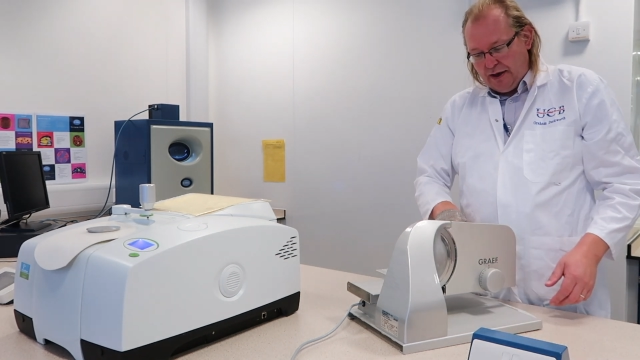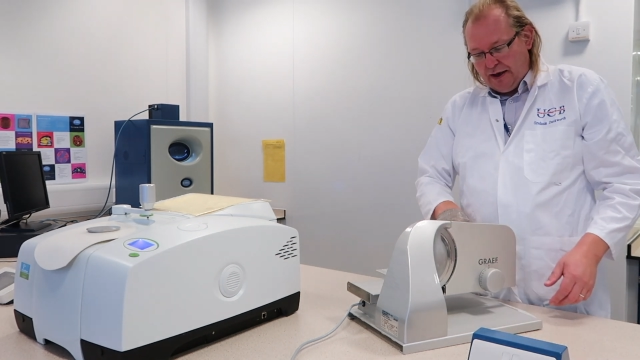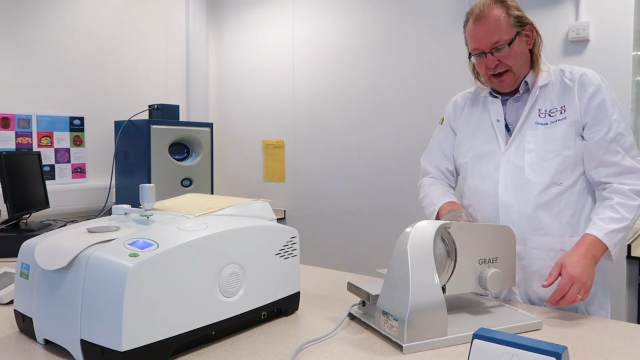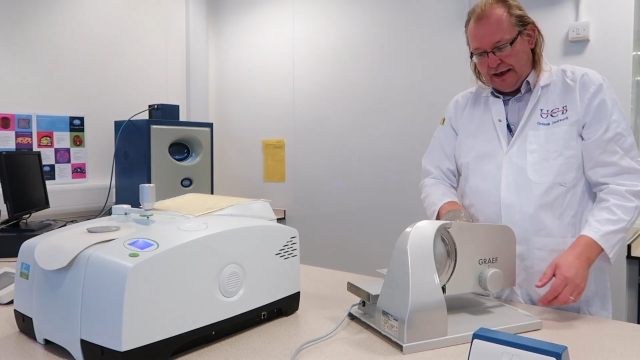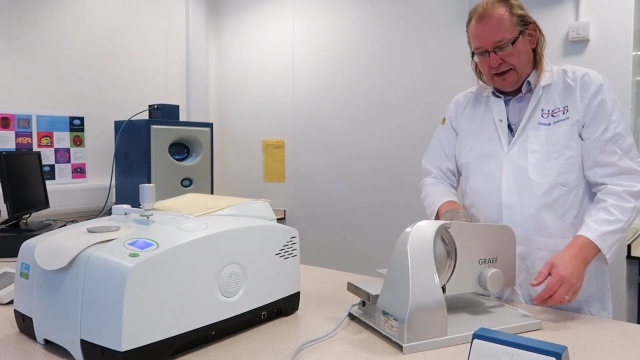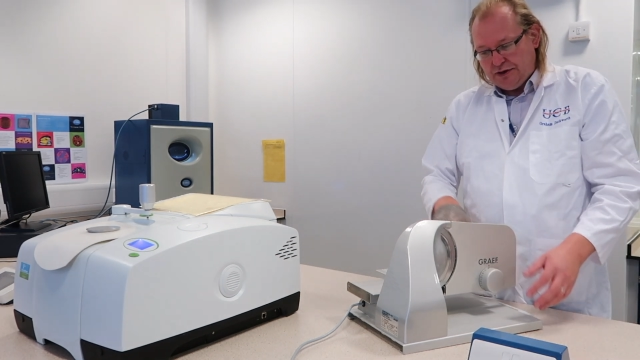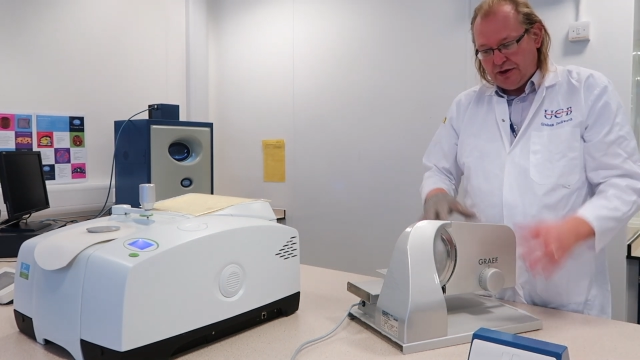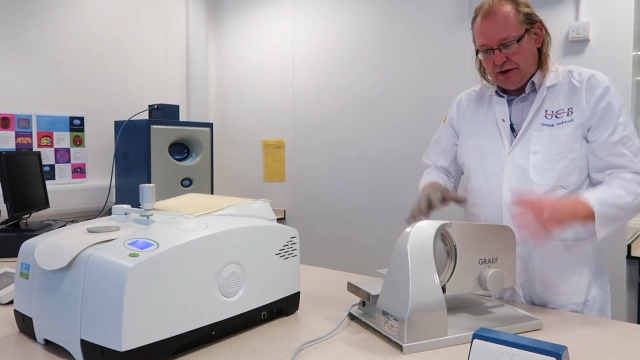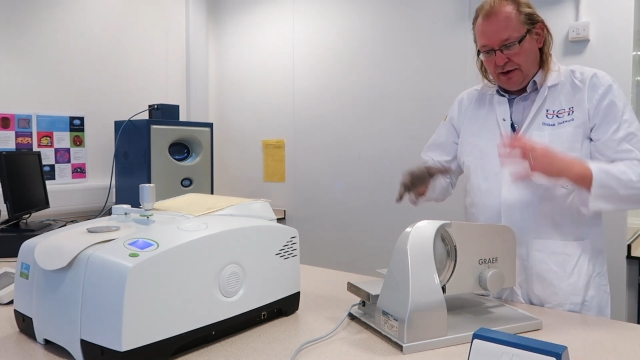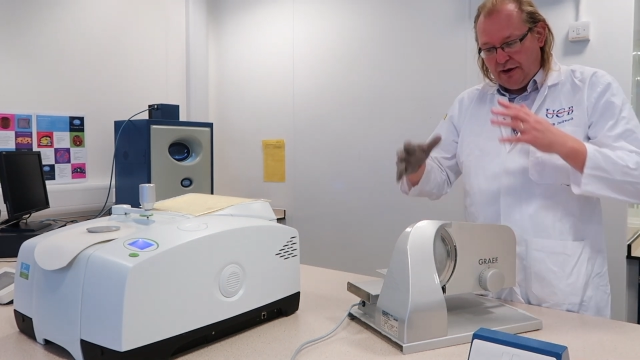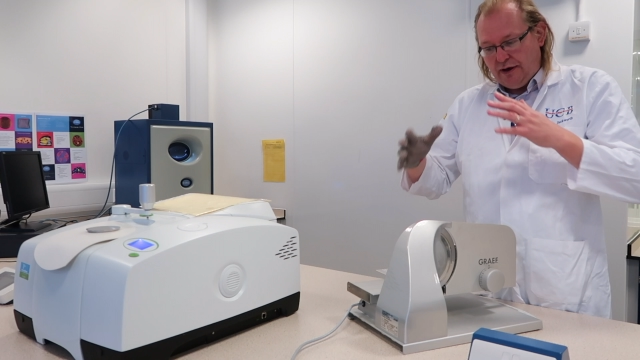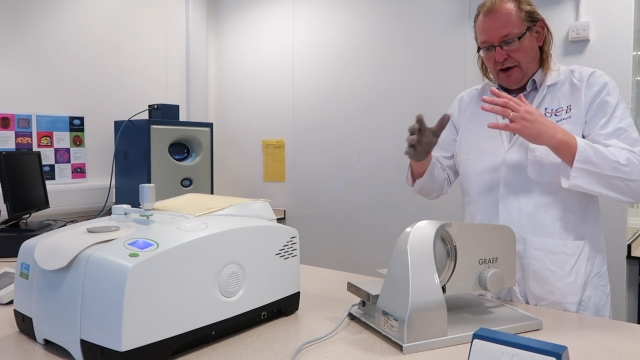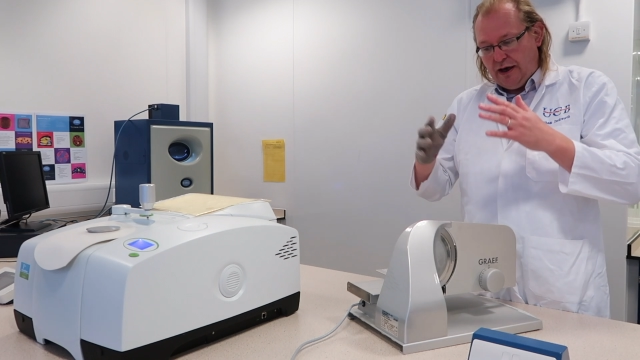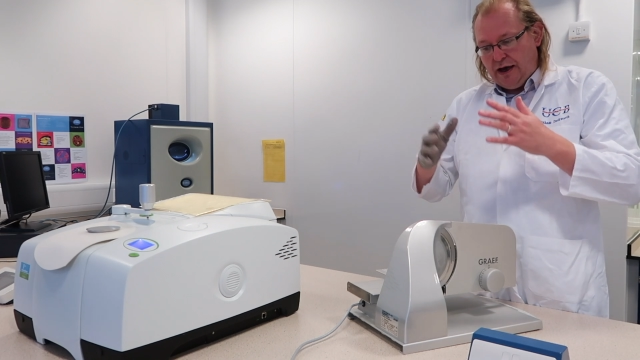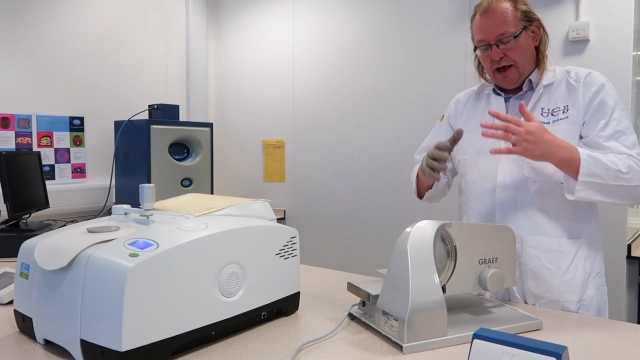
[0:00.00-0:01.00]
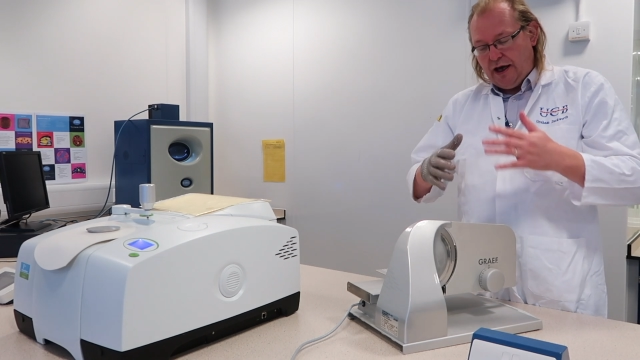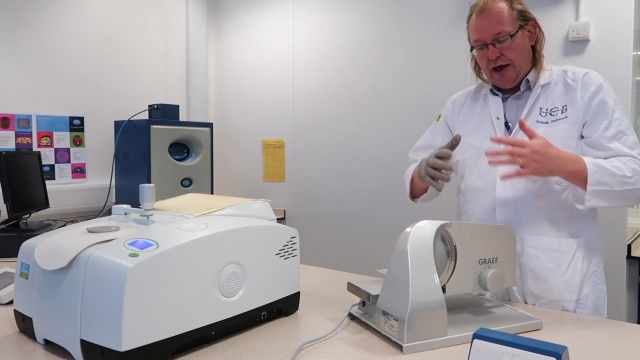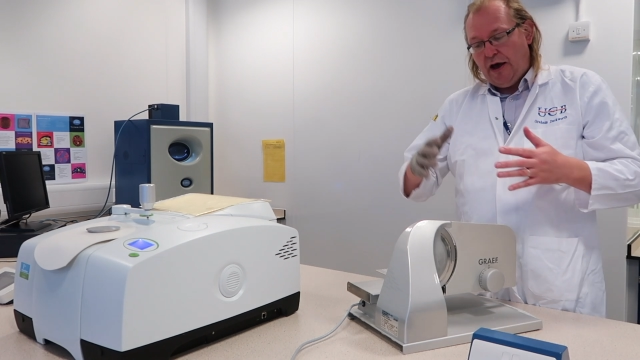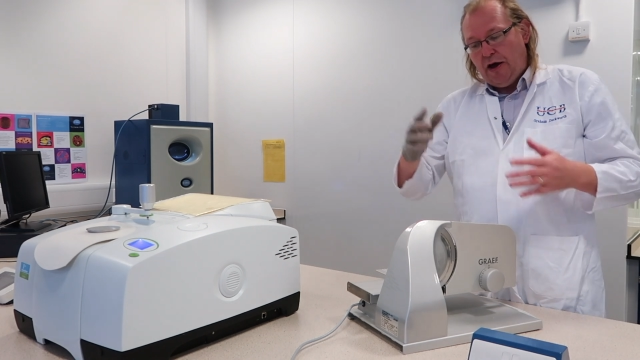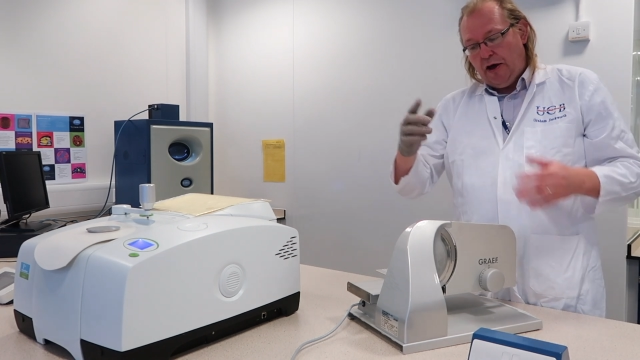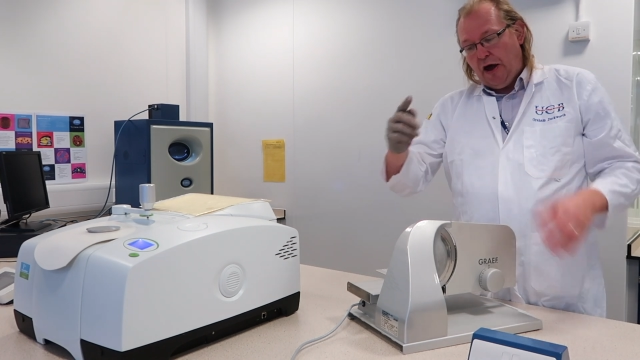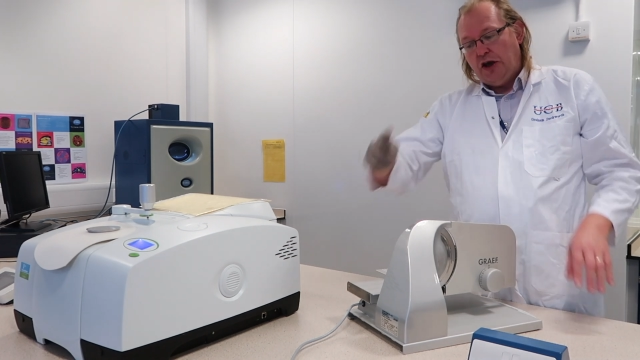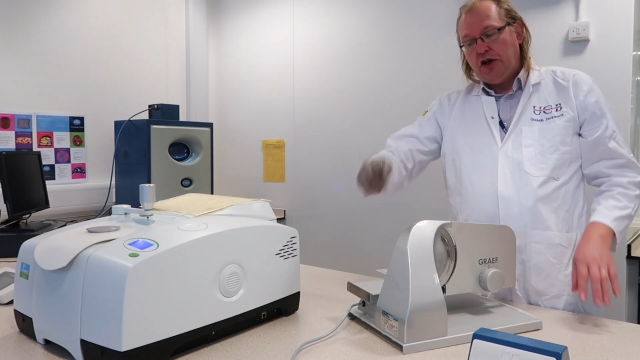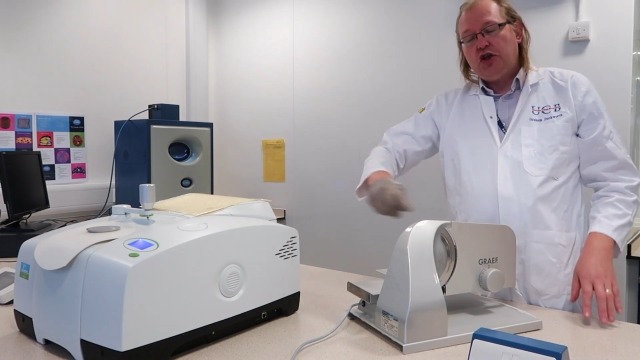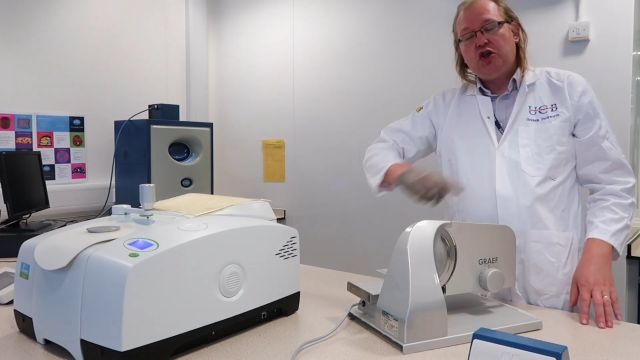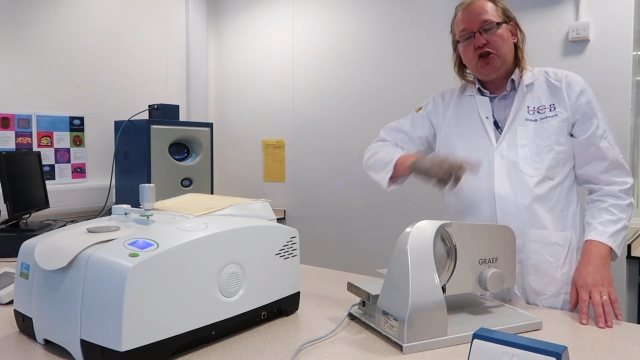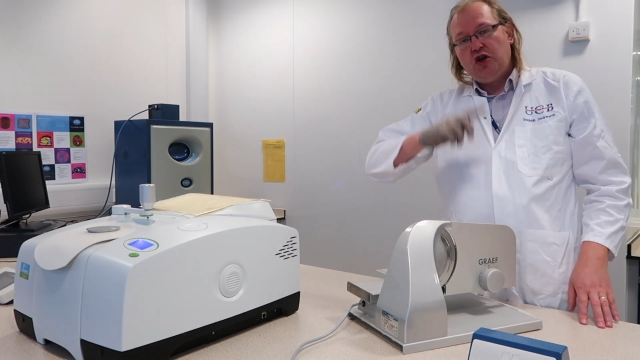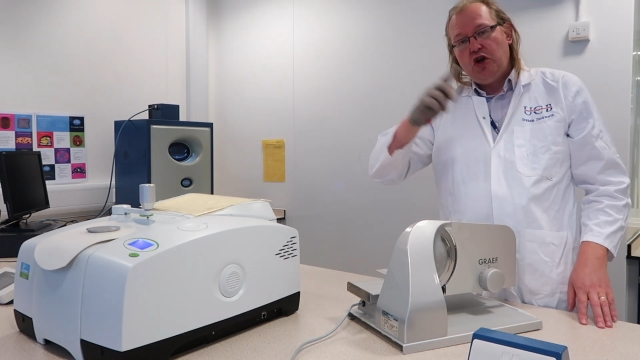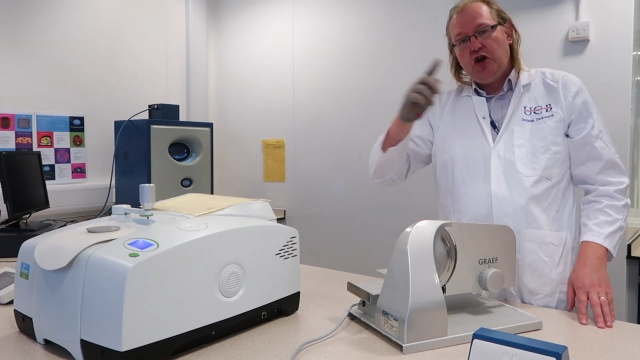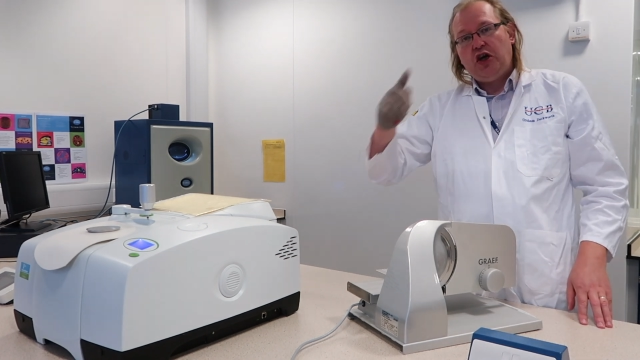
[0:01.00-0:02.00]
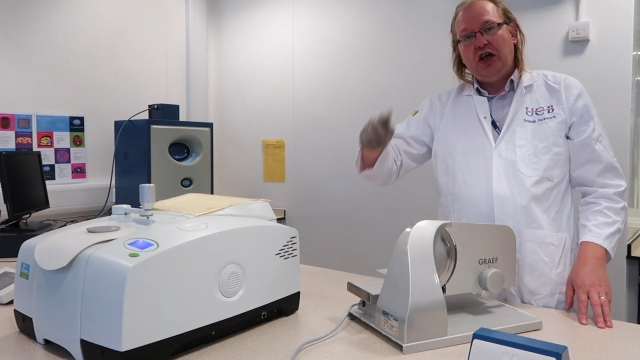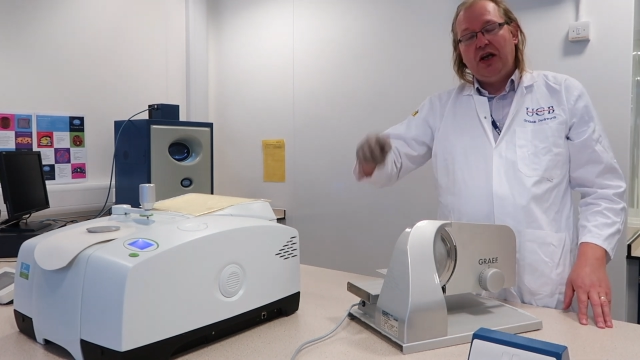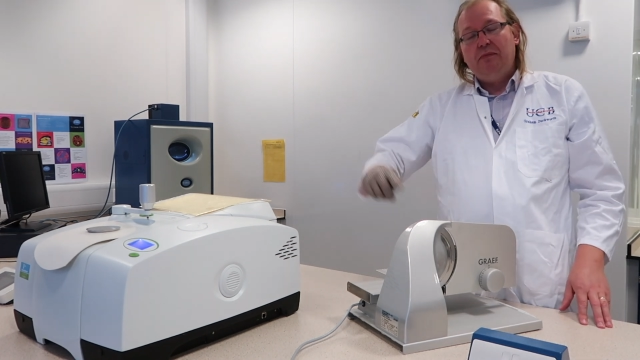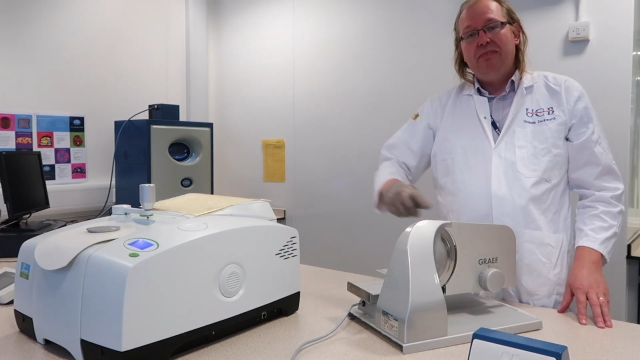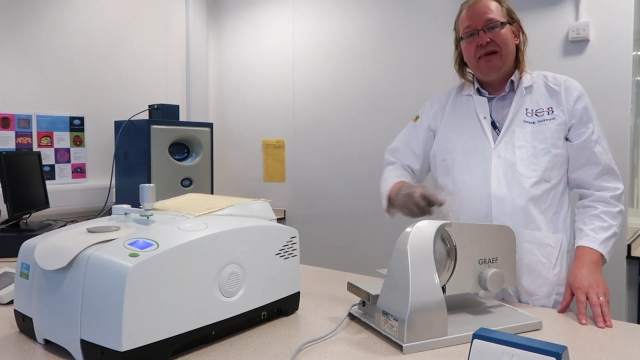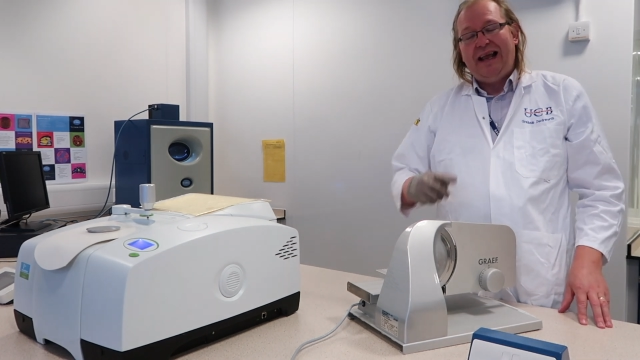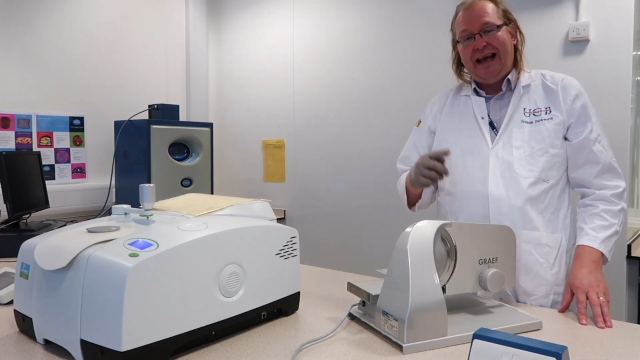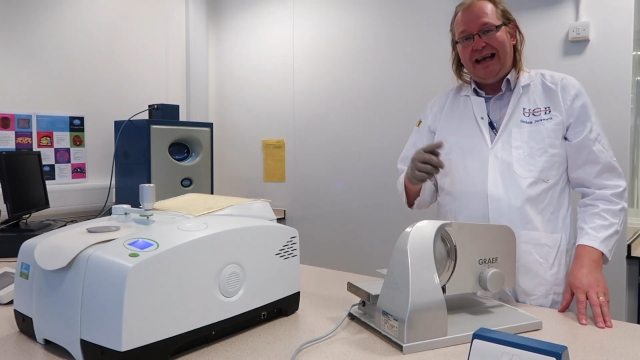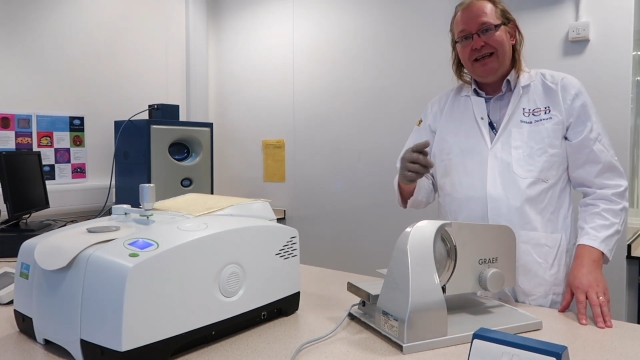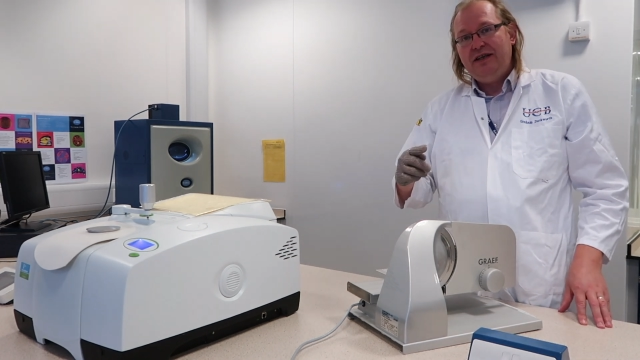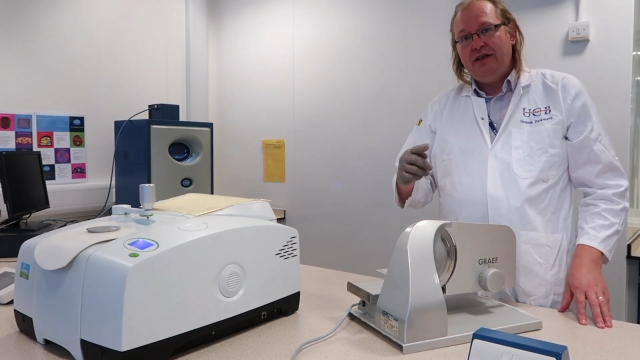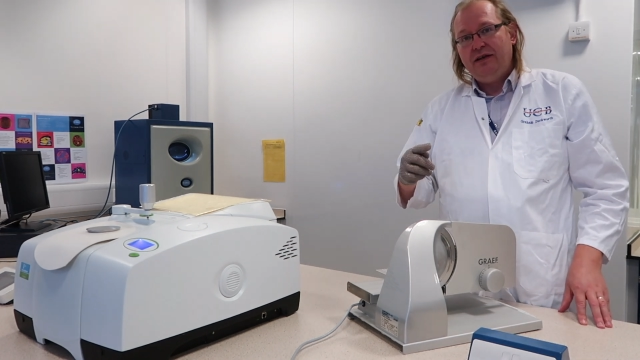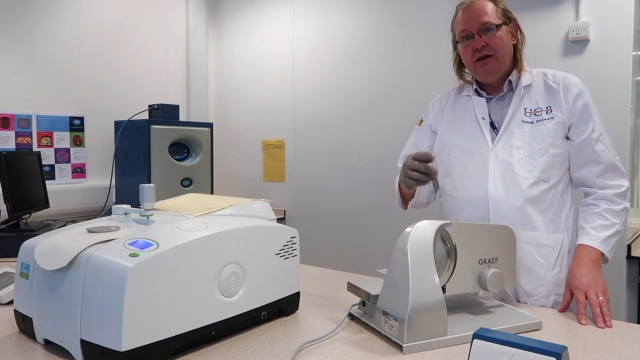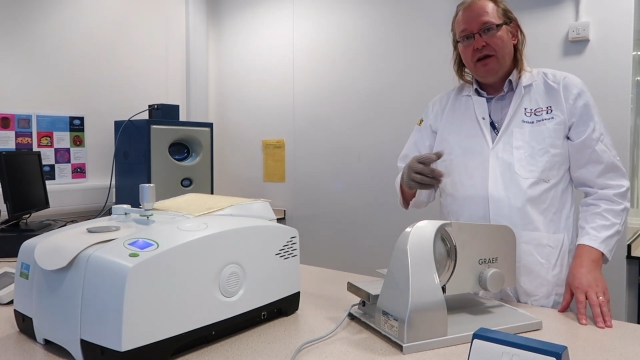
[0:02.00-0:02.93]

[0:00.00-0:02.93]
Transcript: is a circular blade